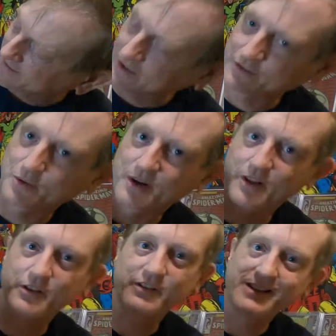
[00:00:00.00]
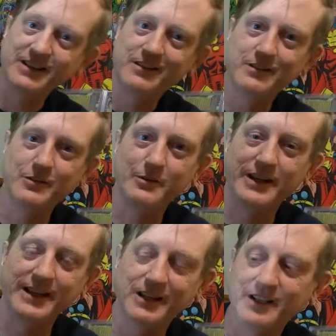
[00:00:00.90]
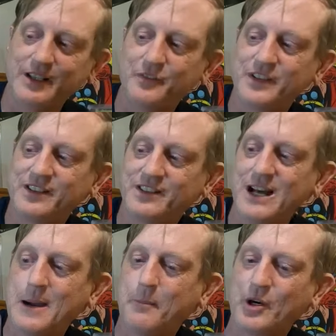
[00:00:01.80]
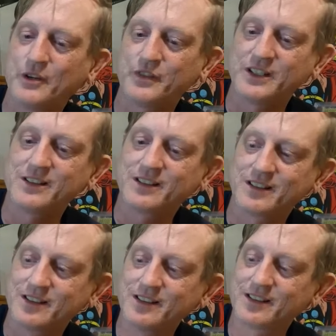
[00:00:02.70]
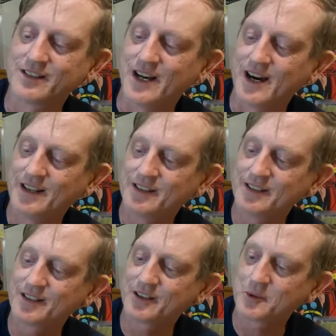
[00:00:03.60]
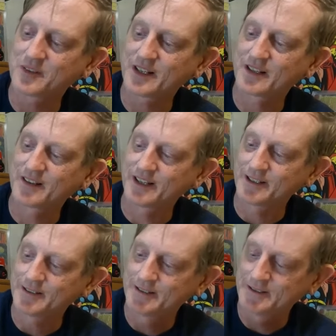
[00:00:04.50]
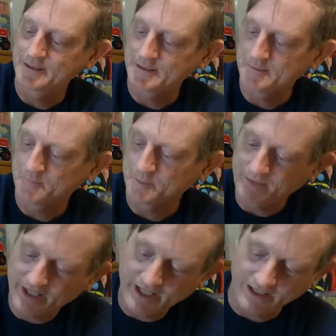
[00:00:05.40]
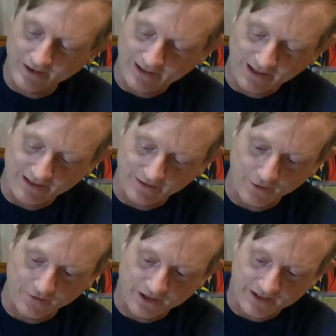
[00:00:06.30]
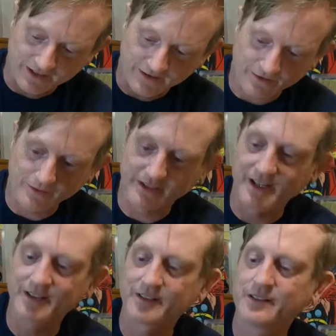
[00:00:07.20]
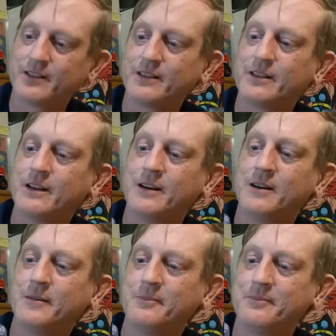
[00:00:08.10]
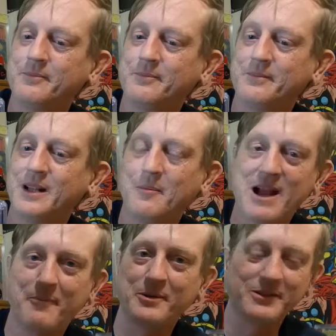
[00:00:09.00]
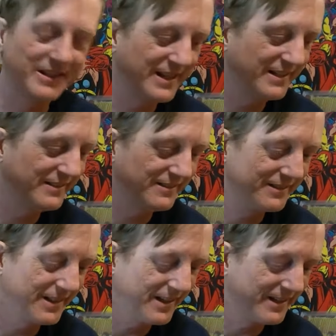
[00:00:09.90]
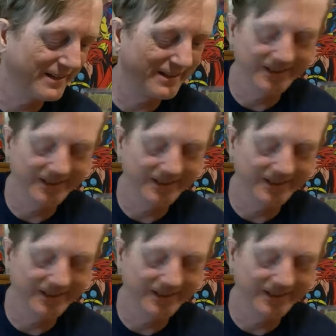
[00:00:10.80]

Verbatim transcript: It's also one of those things, too, like, if it's not perfect, it's it's not. You know what I'm saying? Like, and I looked these over, and they looked really nice. Um, I'm happy with that. Yeah.